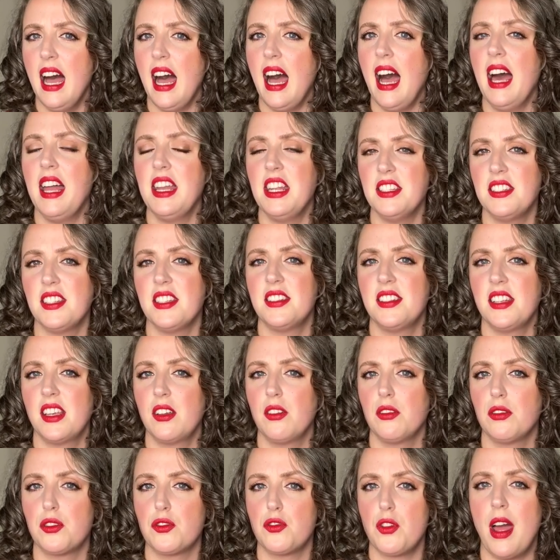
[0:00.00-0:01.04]
And it's a
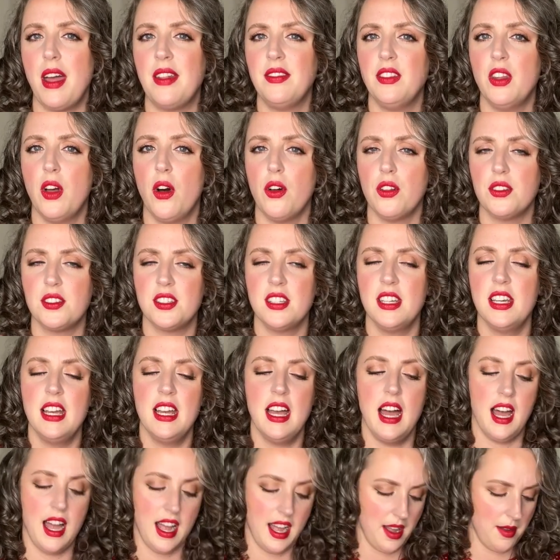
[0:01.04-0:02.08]
single strand knot.
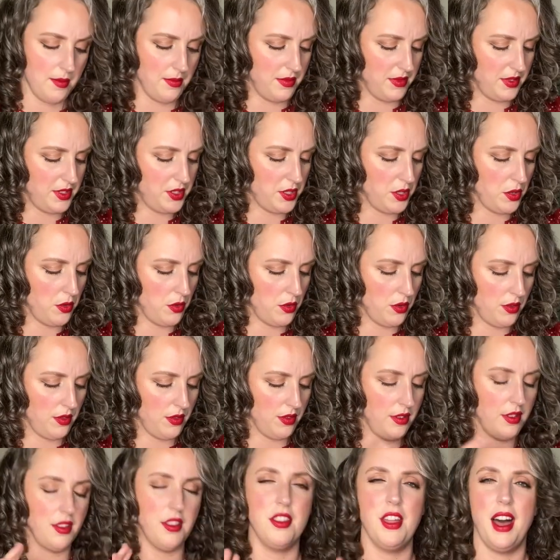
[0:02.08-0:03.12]
Um, so
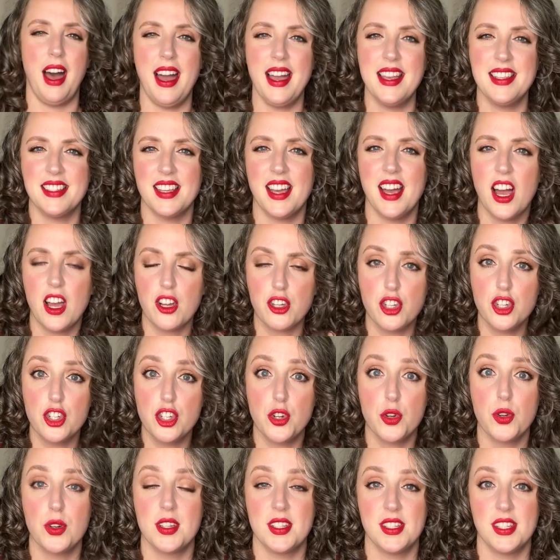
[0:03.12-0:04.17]
that is a
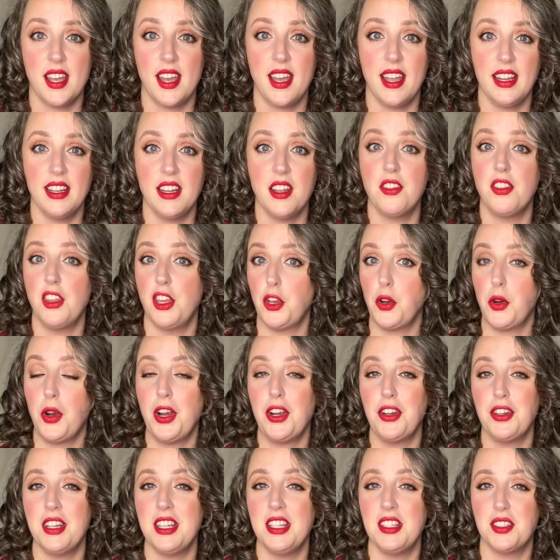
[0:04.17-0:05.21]
sure sign that your
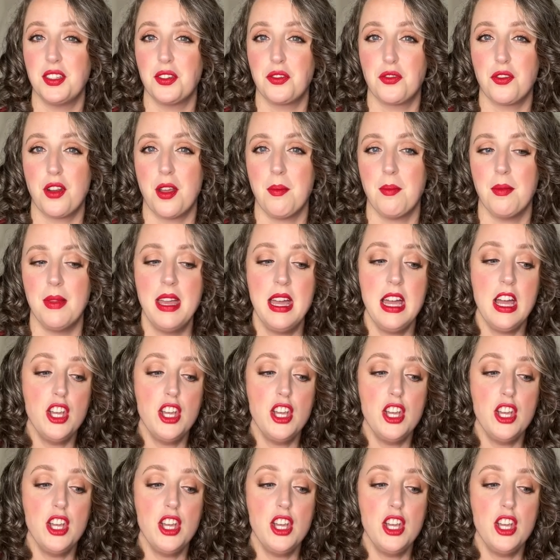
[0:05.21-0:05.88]
hair needs a trim.